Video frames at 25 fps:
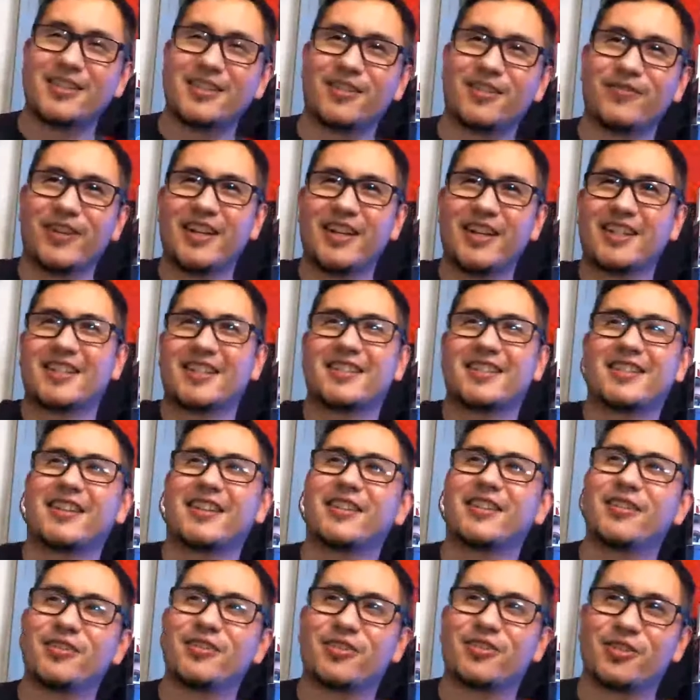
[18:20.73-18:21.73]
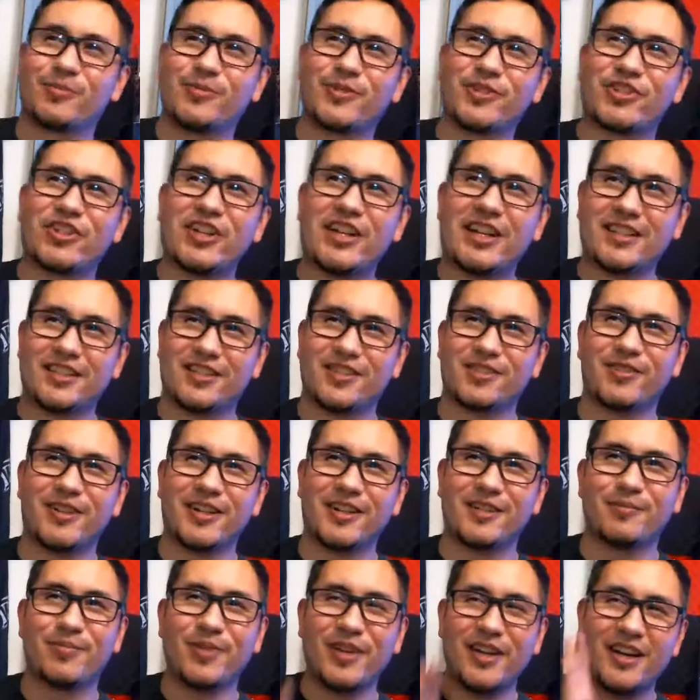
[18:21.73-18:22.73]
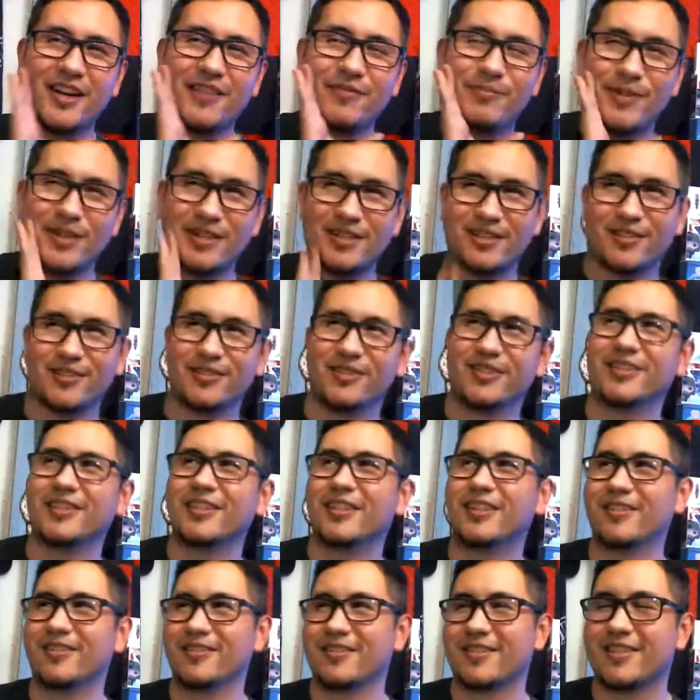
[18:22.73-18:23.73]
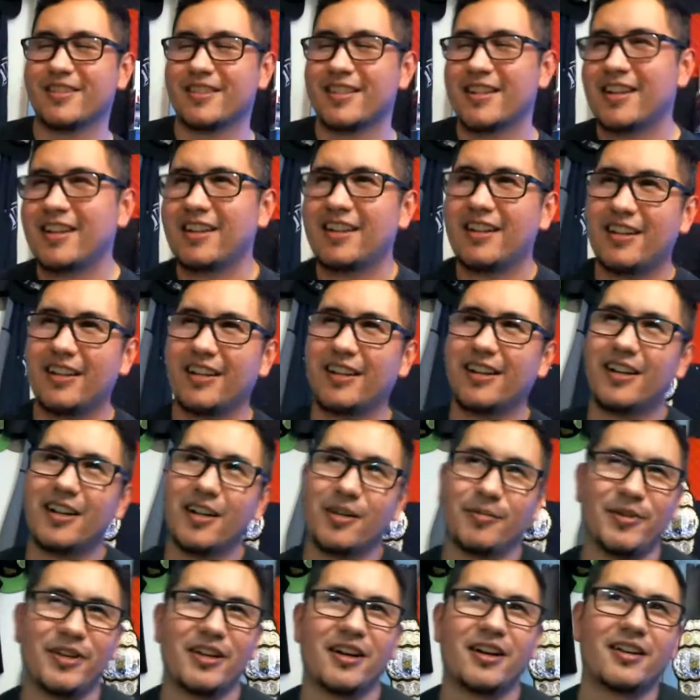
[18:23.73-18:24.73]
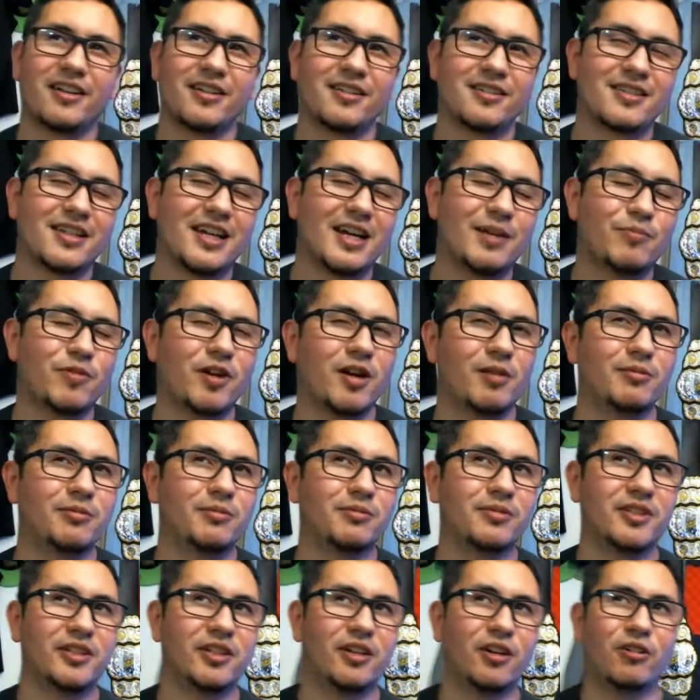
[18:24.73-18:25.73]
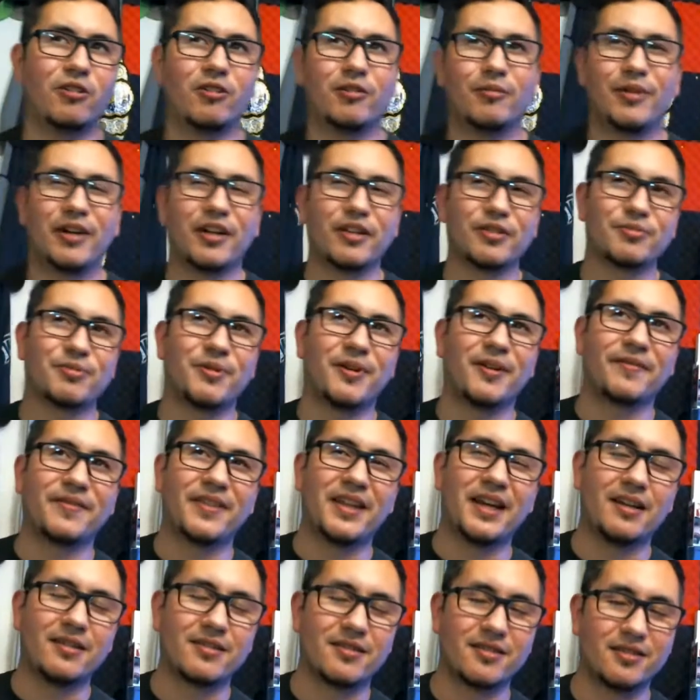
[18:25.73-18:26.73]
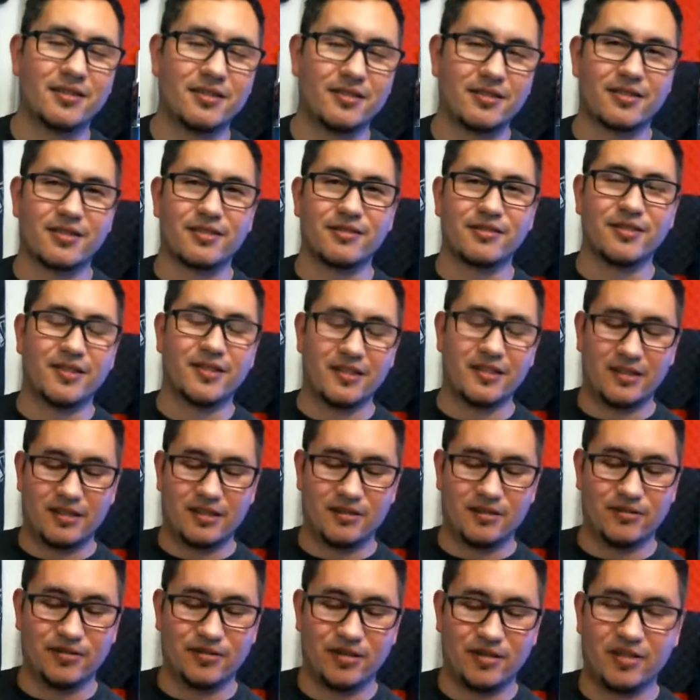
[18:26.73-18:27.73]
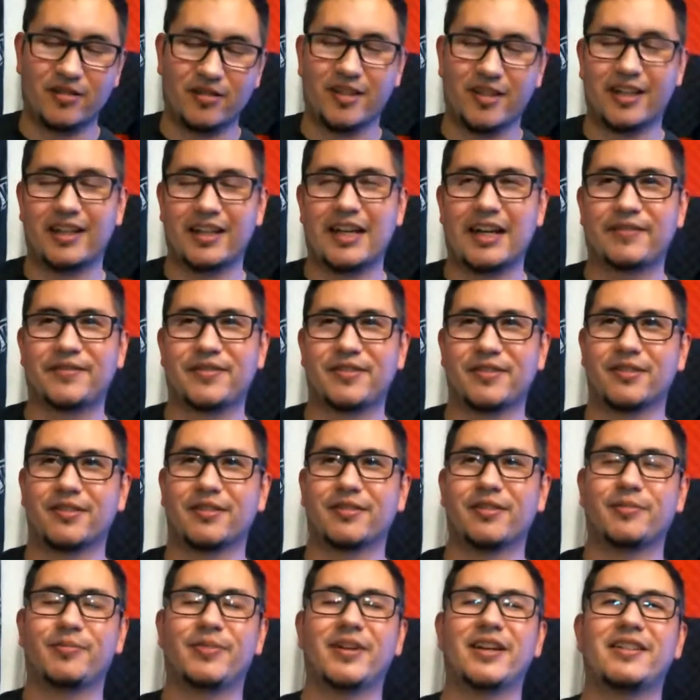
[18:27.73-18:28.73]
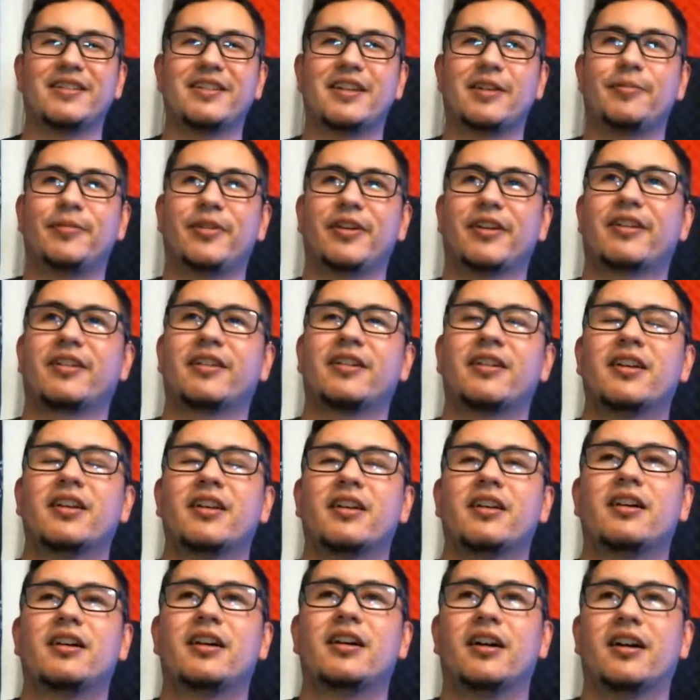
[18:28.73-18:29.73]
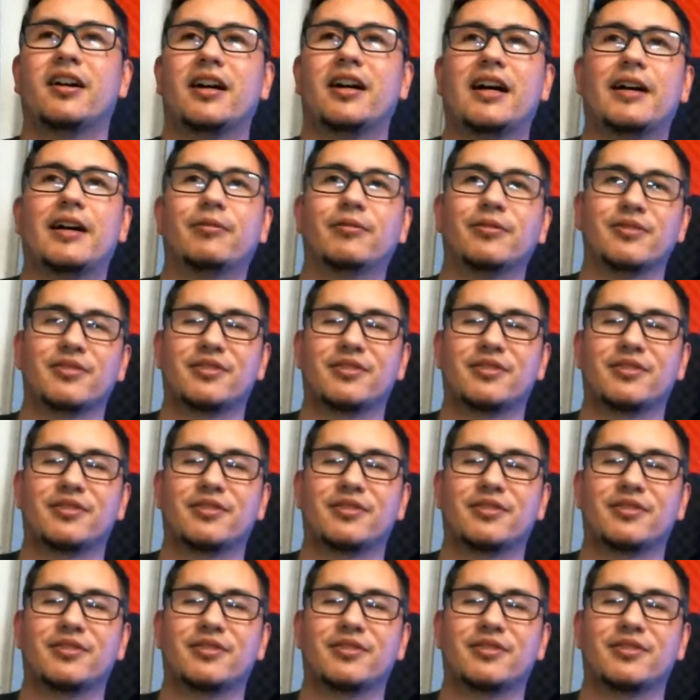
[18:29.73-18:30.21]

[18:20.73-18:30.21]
don't forget to send those super chats so I can pay off my student loans. To be honest, I probably owe about $12,000 in student loans. Again, after the pandemic, I